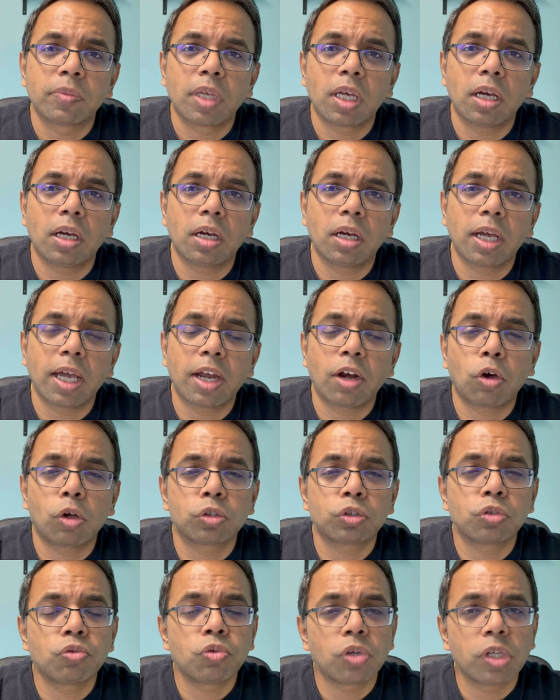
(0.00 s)
and
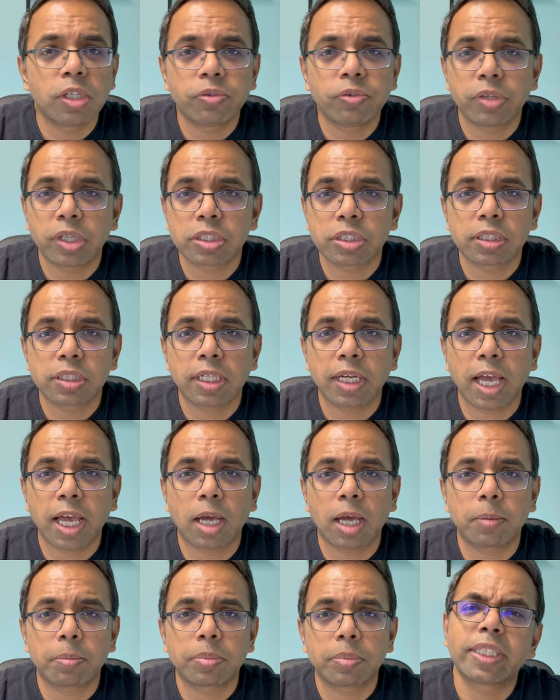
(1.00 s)
also fully functional
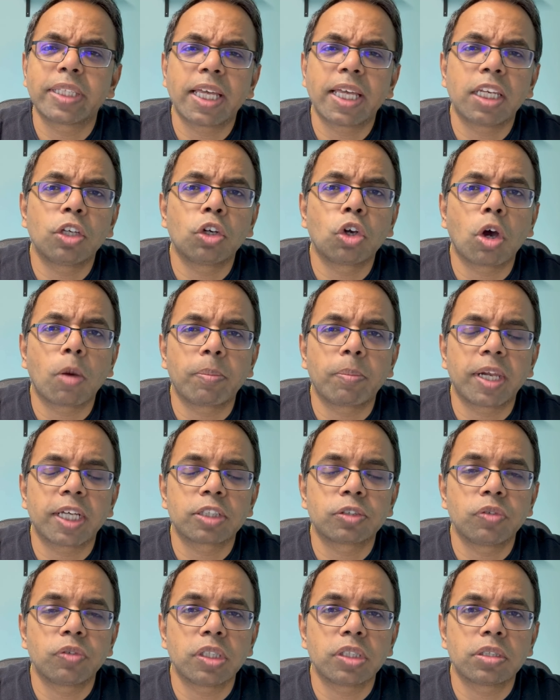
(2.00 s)
app with any
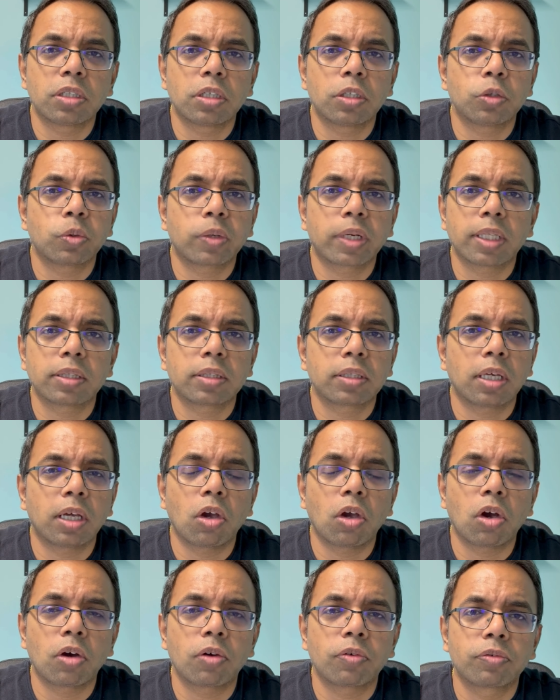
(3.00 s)
complex feature you can
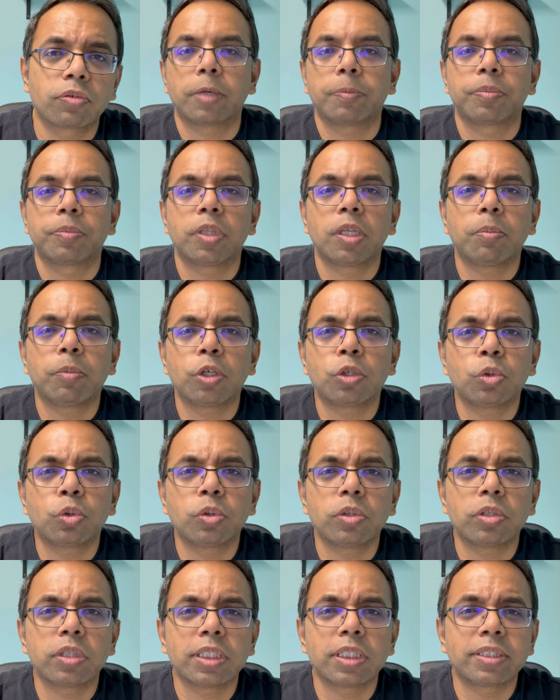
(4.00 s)
think of. Number
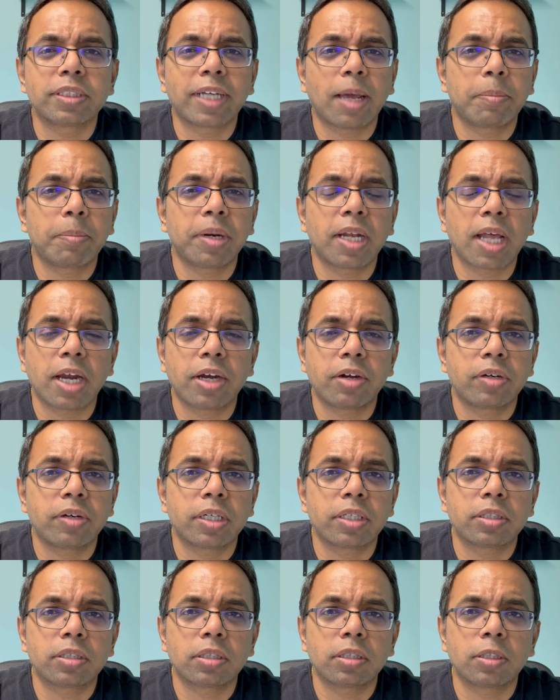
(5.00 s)
2 is rapid
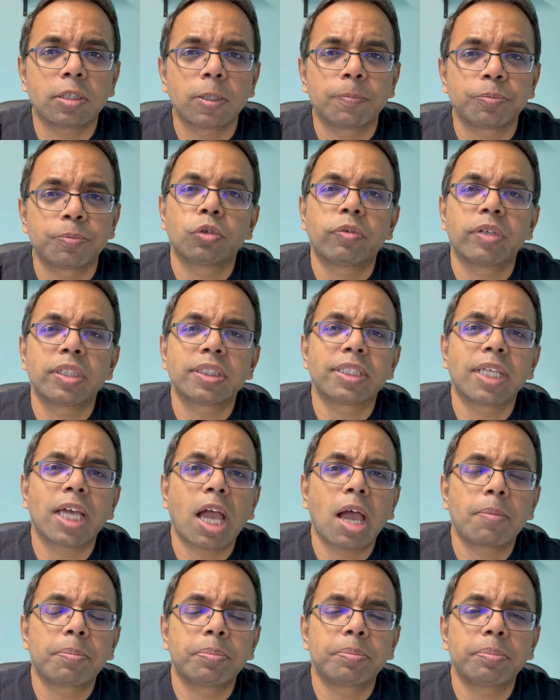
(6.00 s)
iteration. So once the
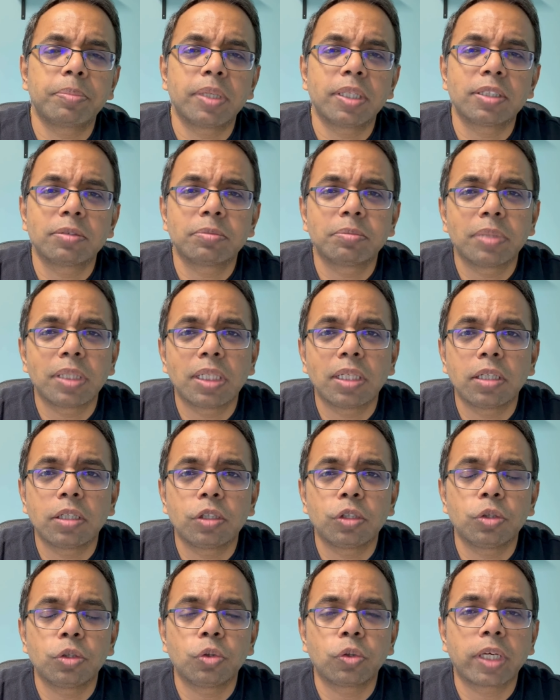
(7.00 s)
app is
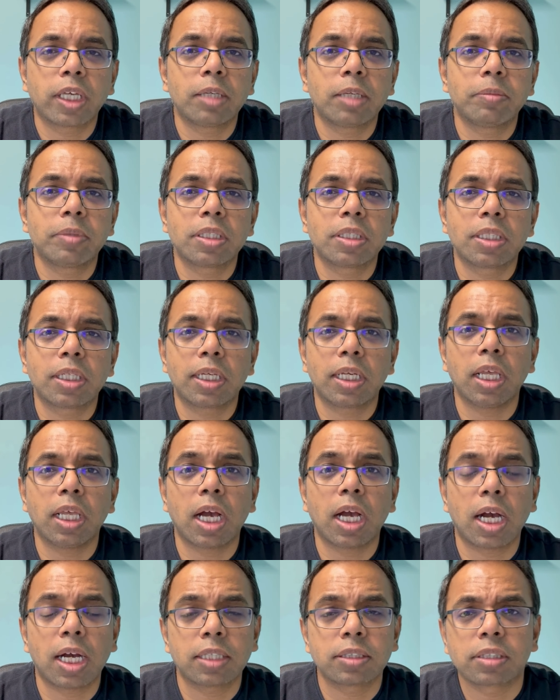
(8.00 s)
built, you can immediately
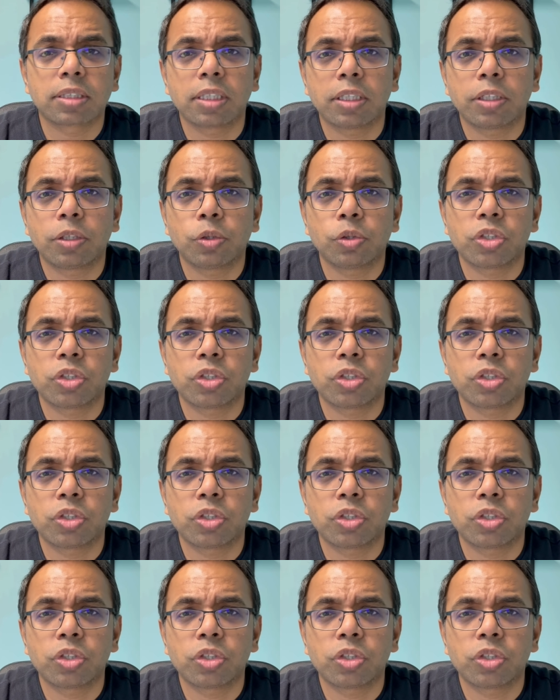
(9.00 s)
ask it to